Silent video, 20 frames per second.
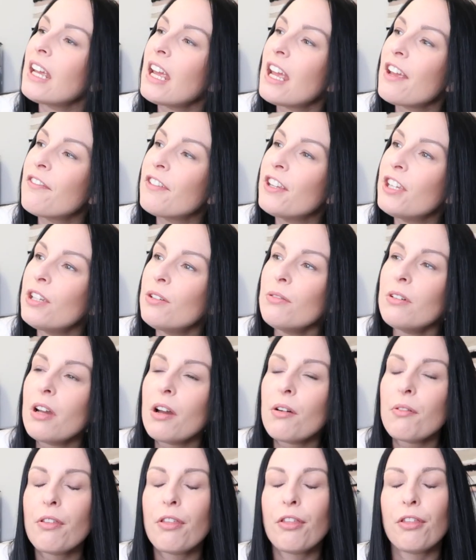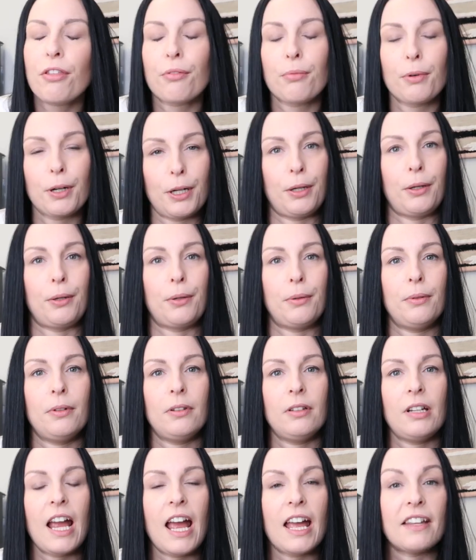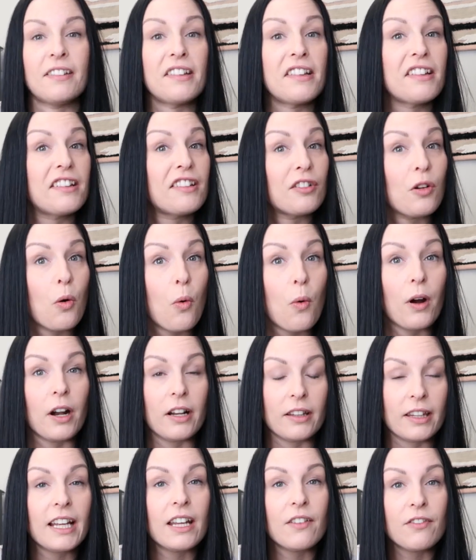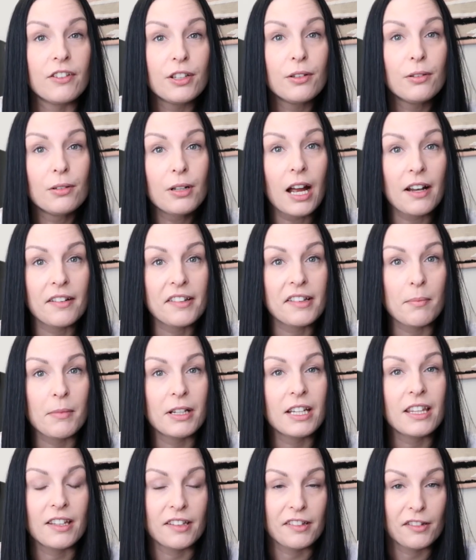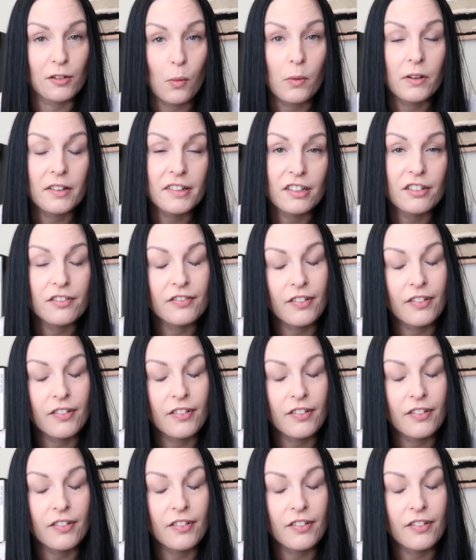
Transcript: if you go through and score, like if you are somebody that scores your